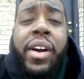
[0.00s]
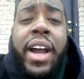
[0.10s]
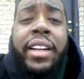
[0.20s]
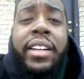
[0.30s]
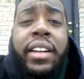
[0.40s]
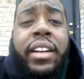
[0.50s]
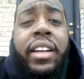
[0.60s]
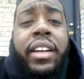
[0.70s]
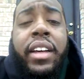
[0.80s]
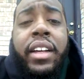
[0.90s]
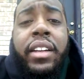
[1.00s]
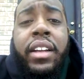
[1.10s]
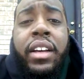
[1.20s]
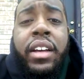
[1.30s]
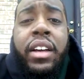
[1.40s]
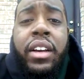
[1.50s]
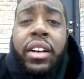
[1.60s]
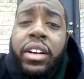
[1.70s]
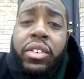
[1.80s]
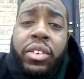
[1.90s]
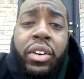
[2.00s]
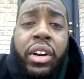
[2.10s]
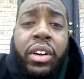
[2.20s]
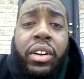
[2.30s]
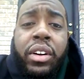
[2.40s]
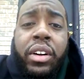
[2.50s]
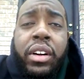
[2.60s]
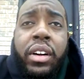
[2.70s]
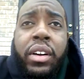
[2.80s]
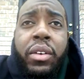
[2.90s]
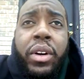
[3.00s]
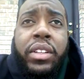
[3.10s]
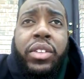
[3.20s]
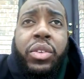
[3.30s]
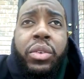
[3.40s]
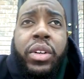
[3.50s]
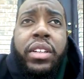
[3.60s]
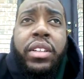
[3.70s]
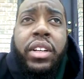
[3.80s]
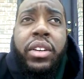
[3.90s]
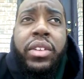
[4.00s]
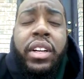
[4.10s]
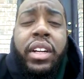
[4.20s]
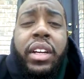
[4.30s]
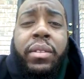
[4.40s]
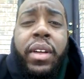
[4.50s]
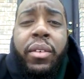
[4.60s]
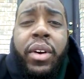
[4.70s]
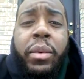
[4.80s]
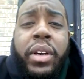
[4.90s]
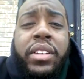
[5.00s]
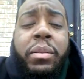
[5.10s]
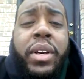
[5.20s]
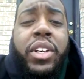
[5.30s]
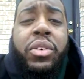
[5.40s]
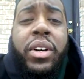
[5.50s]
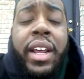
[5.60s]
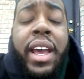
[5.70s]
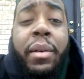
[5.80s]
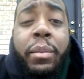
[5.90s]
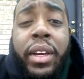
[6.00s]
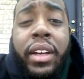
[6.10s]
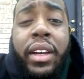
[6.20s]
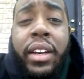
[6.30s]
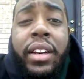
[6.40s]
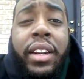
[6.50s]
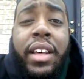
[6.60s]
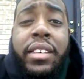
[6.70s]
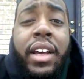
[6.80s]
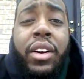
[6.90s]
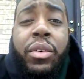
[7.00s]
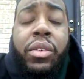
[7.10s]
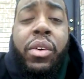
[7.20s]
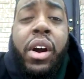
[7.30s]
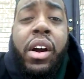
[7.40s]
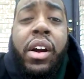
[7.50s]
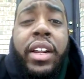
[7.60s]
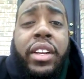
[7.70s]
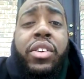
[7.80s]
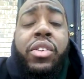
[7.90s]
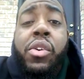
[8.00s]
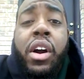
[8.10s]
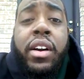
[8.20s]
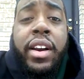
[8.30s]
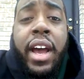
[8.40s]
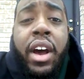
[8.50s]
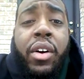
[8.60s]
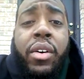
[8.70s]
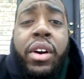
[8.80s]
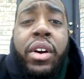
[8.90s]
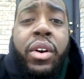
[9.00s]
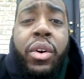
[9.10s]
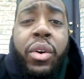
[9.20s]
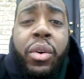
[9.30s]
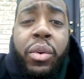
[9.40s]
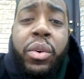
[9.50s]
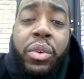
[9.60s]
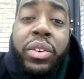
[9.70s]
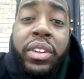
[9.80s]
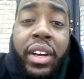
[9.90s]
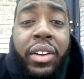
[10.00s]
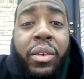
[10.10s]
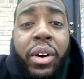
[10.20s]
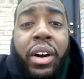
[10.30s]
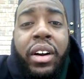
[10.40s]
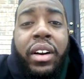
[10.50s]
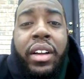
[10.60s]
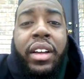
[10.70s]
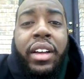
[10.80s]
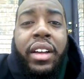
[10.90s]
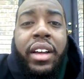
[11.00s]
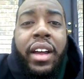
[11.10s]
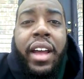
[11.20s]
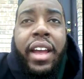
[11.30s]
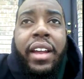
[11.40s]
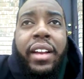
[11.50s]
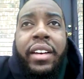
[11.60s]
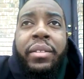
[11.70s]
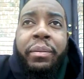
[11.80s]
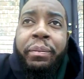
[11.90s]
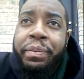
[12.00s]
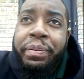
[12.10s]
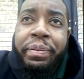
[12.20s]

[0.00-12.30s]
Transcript: your identity, and you no longer wanted to continue to live that way because it made you unhappy, and that's not who you are, and you are now who you say you are, and